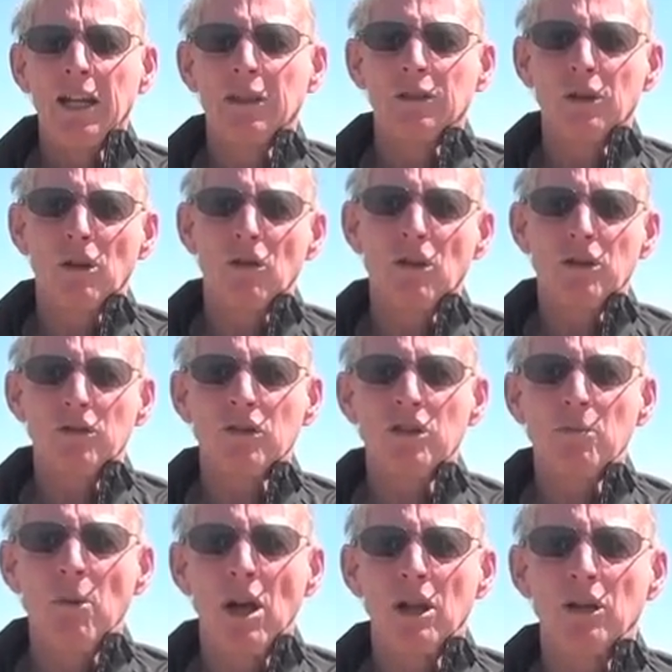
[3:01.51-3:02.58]
and growers with
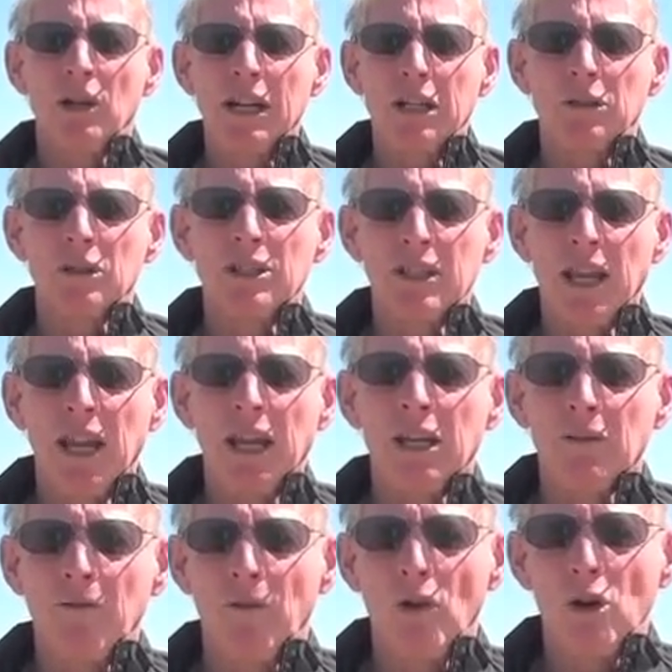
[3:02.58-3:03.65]
smaller acres can't
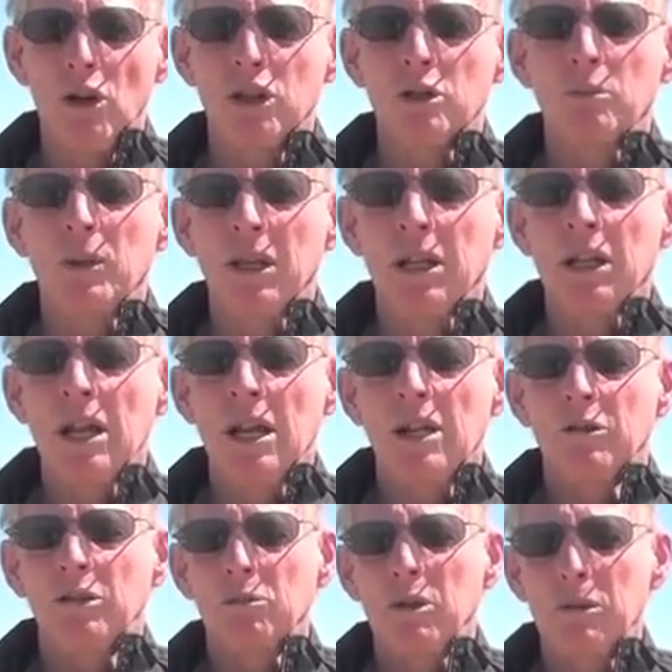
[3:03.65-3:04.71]
afford to be,
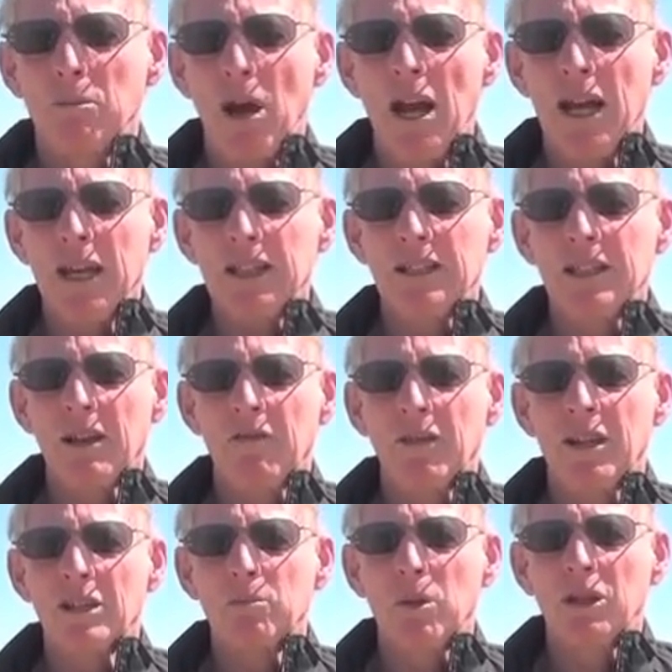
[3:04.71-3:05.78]
to be buying some of
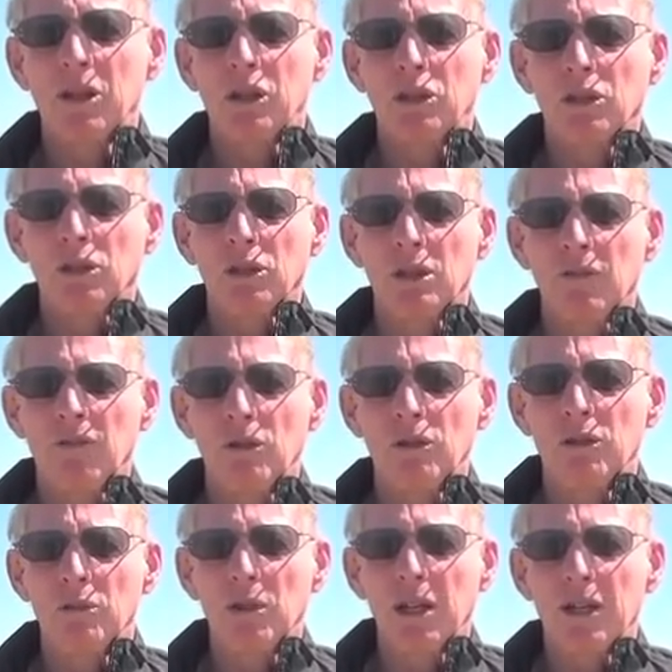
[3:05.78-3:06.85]
this, but they sure can
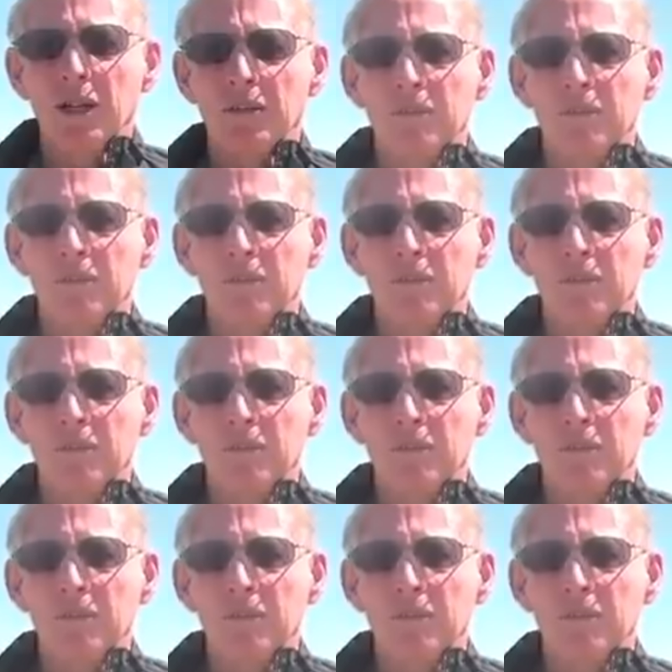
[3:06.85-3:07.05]
afford to rent